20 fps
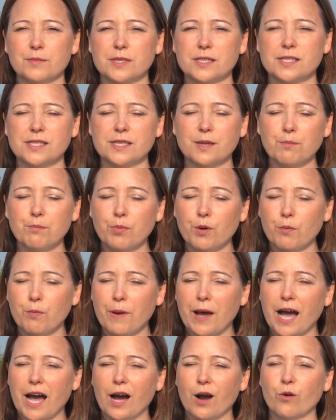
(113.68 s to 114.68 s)
simple
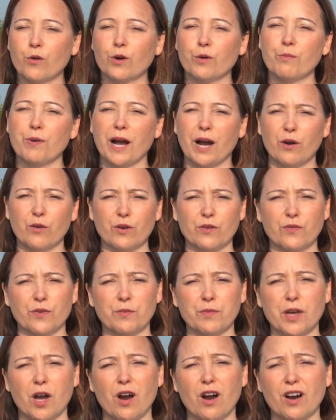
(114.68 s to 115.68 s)
power, power
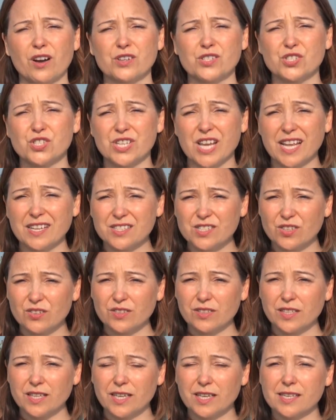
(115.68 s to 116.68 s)
from the heart,
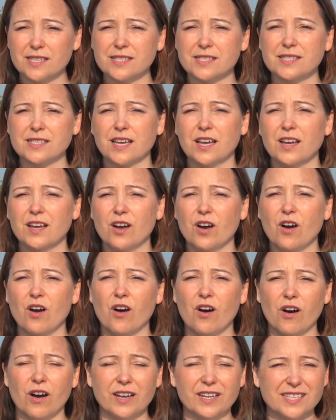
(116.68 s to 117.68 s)
gentleness,
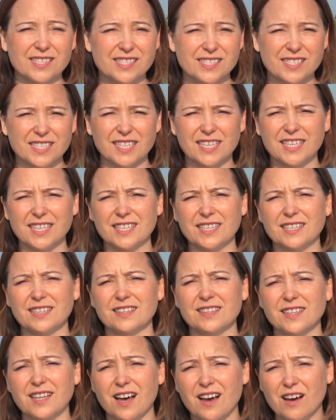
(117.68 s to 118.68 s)
honesty,
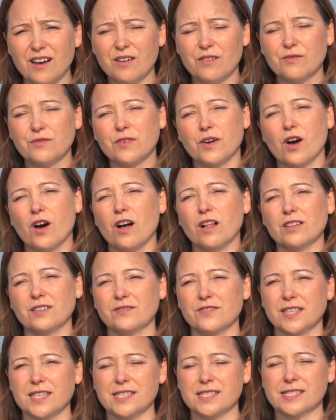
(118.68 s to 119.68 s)
love, all
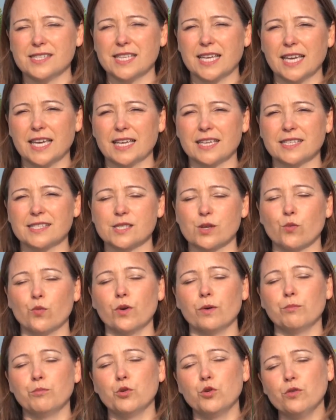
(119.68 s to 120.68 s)
of these things
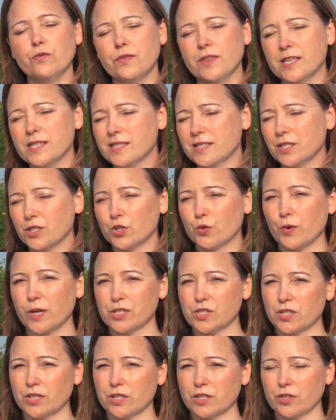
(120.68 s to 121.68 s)
will move this
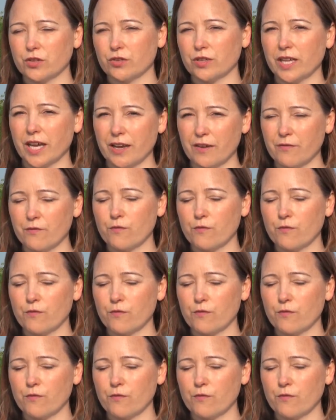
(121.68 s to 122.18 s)
situation in your life